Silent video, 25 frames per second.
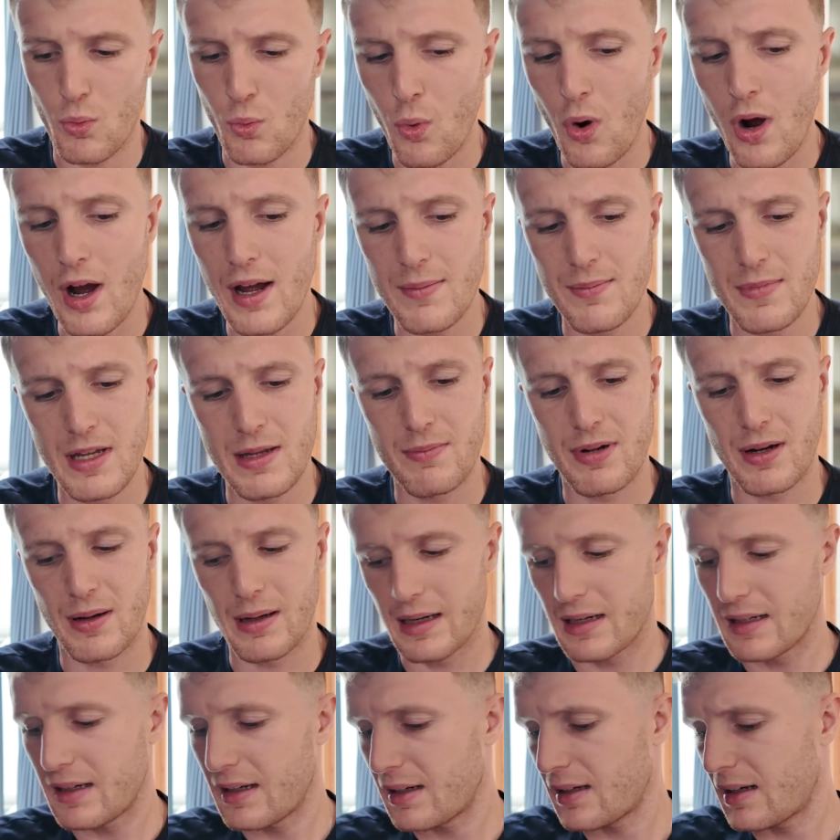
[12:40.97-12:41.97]
what I mean
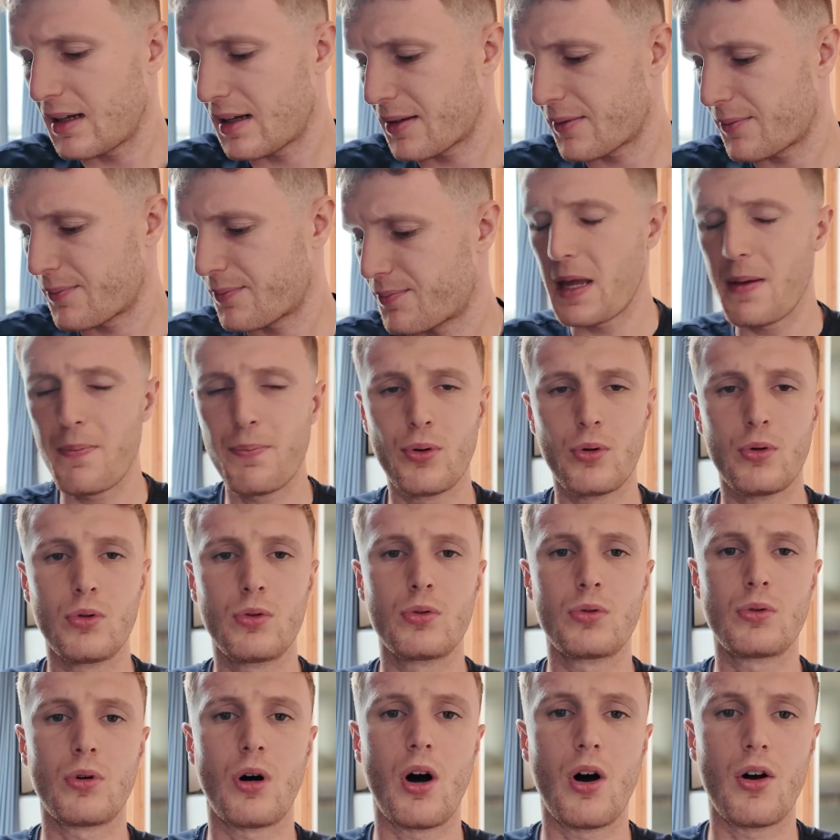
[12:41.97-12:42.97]
by that, like
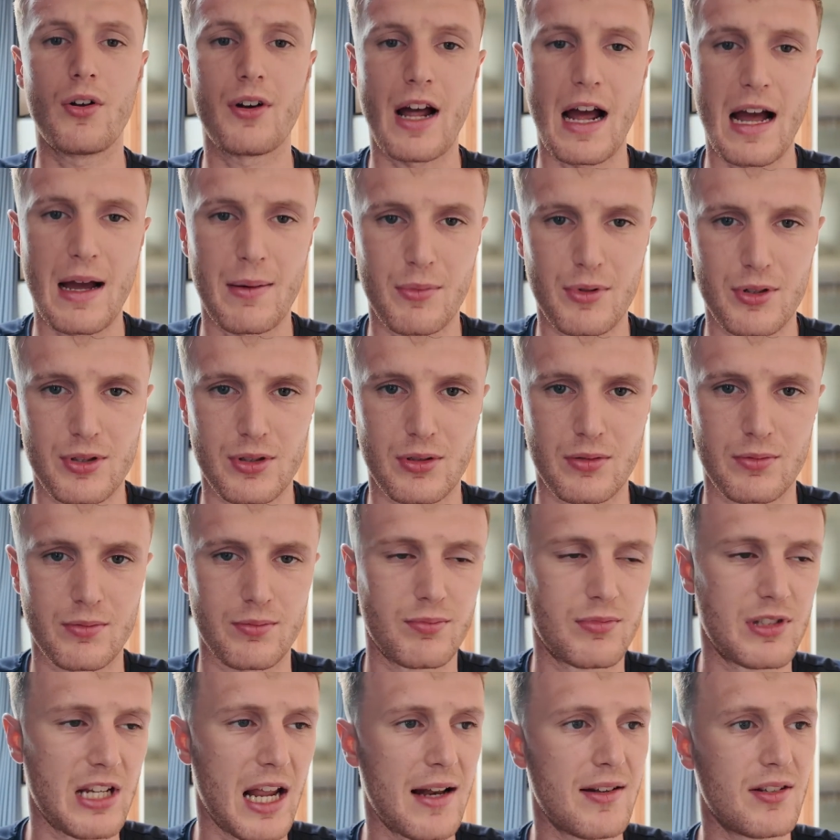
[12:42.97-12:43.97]
people on
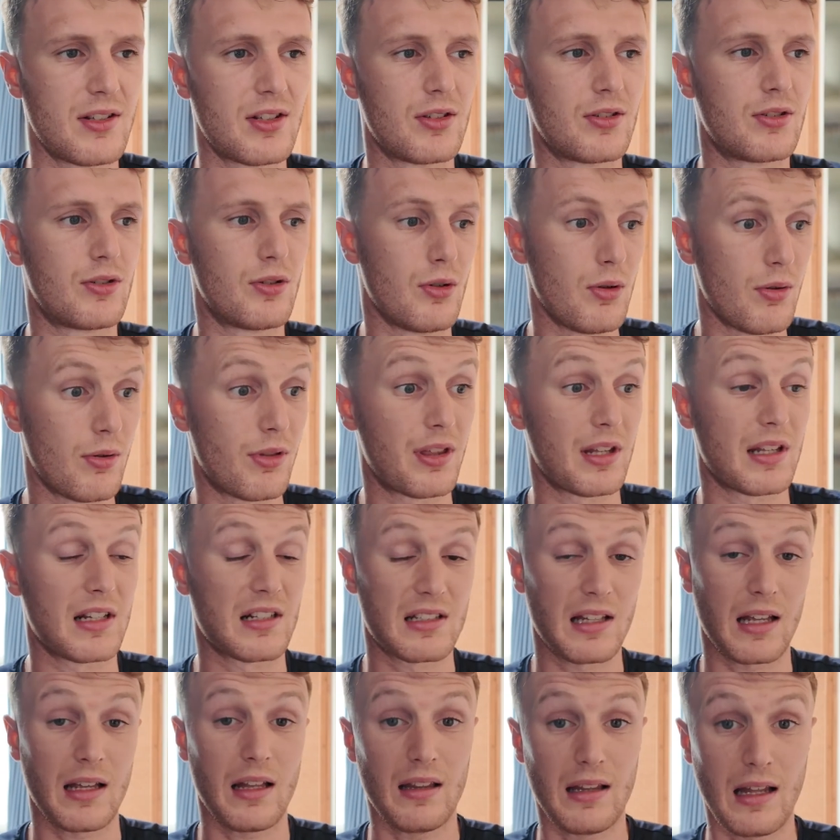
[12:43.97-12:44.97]
Amazon tend to do
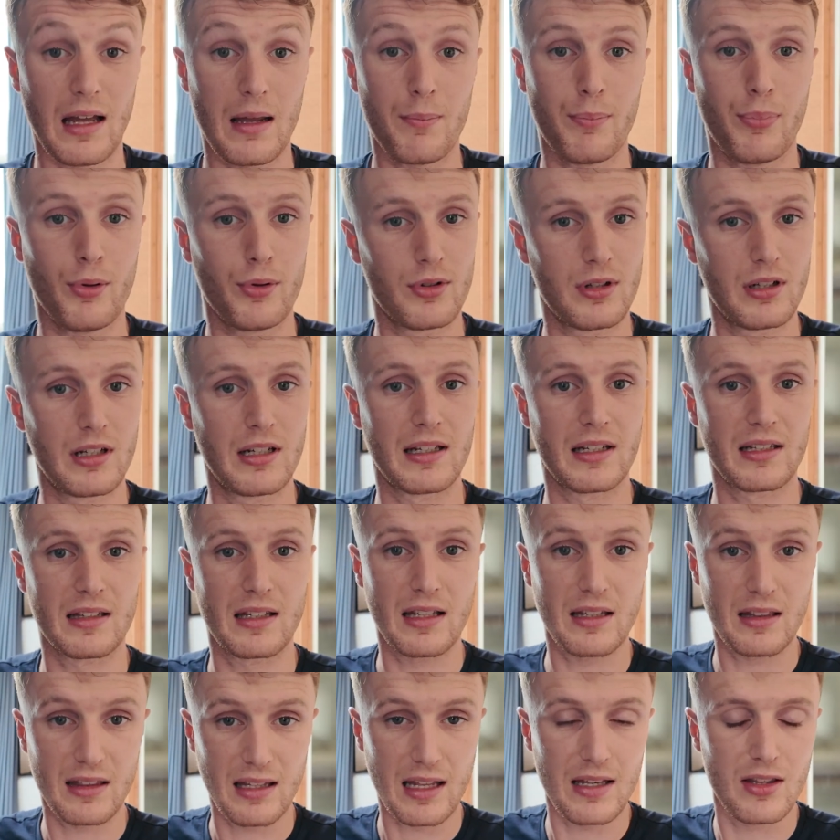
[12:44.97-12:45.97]
things like bundling.
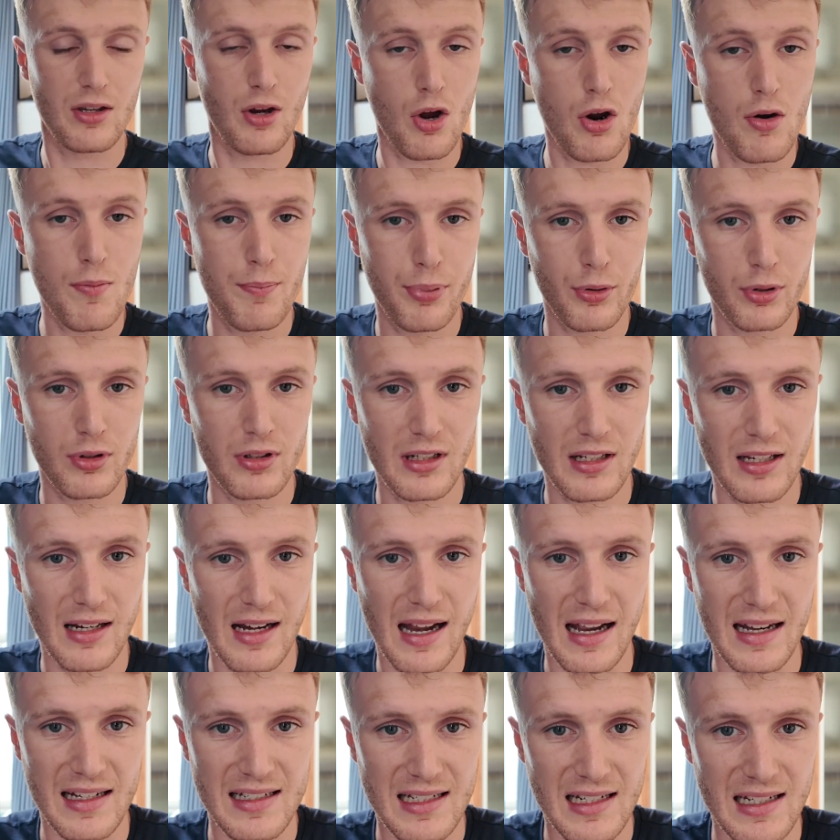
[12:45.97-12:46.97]
They know bundling
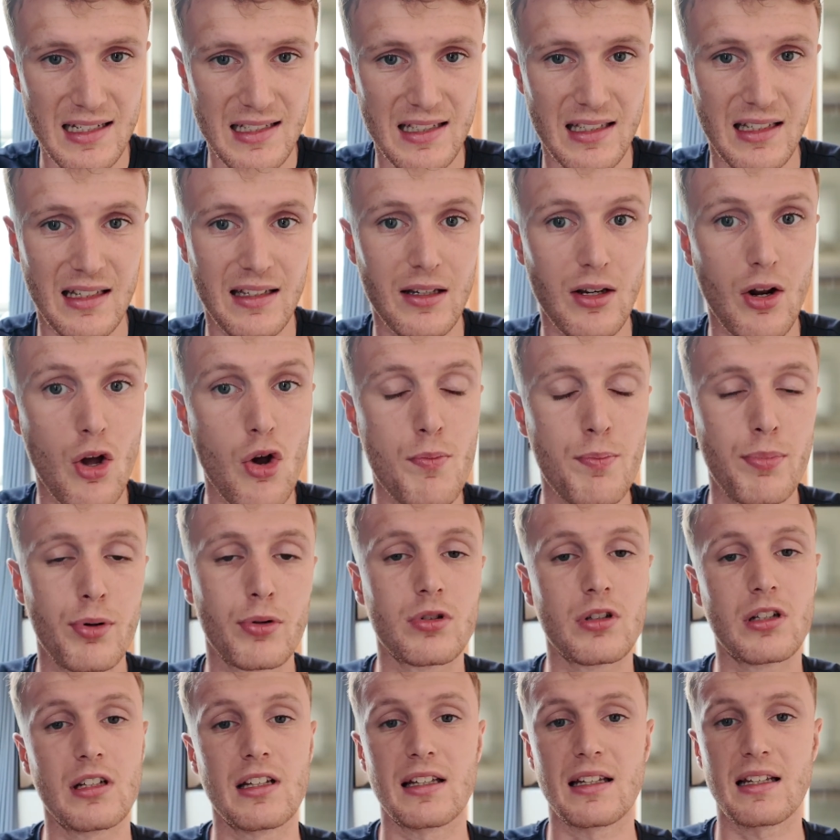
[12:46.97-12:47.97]
exists and they know
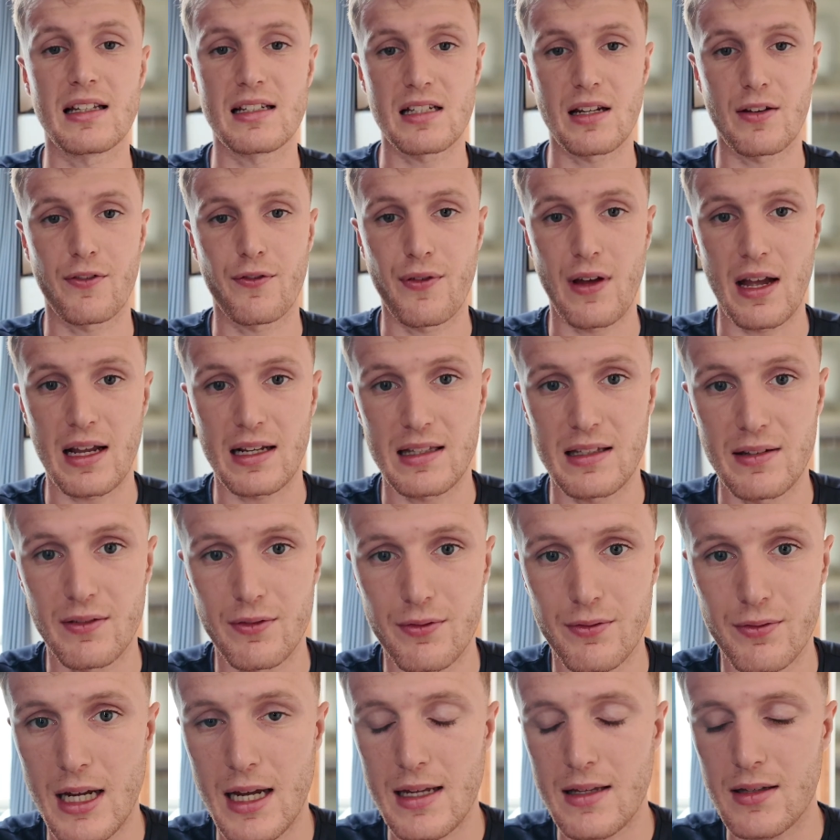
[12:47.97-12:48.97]
bundling is effective,
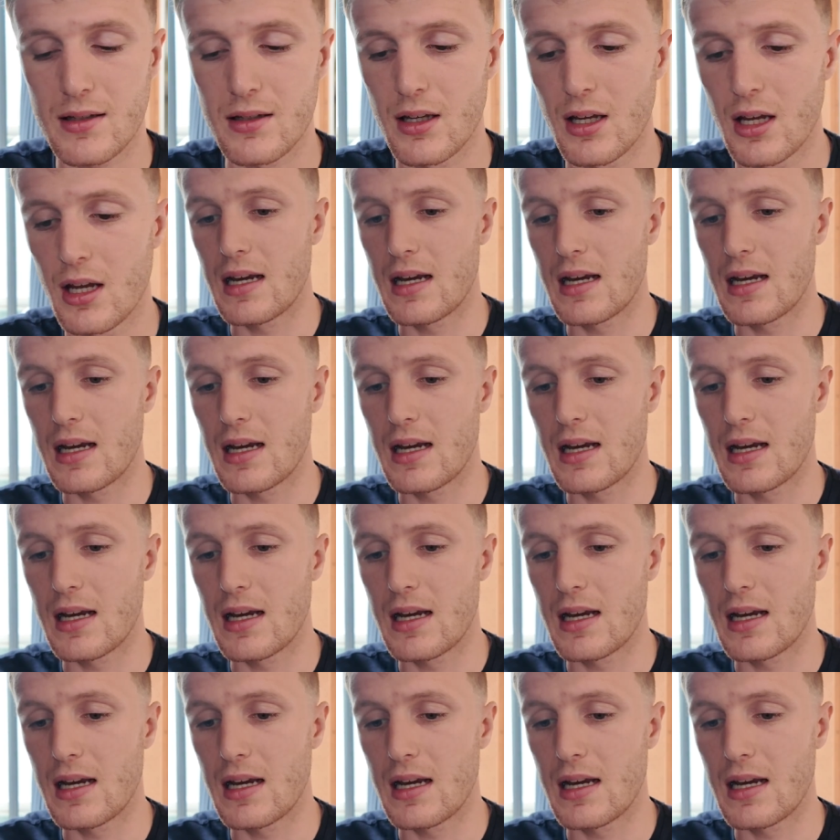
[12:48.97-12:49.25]
okay?